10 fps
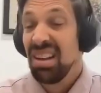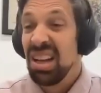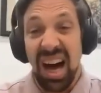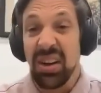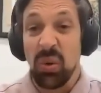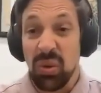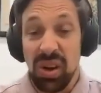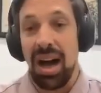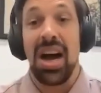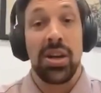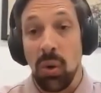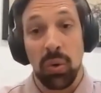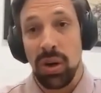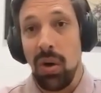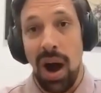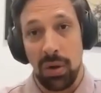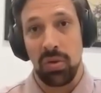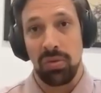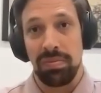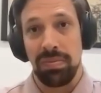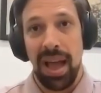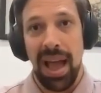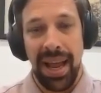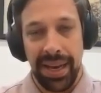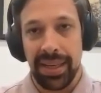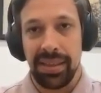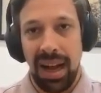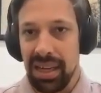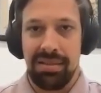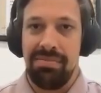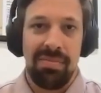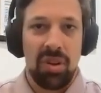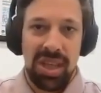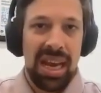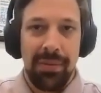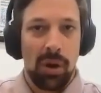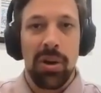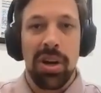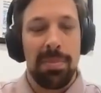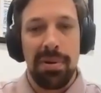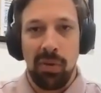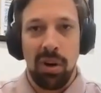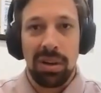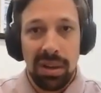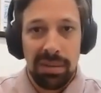I don't know how to edit because I never learned it before,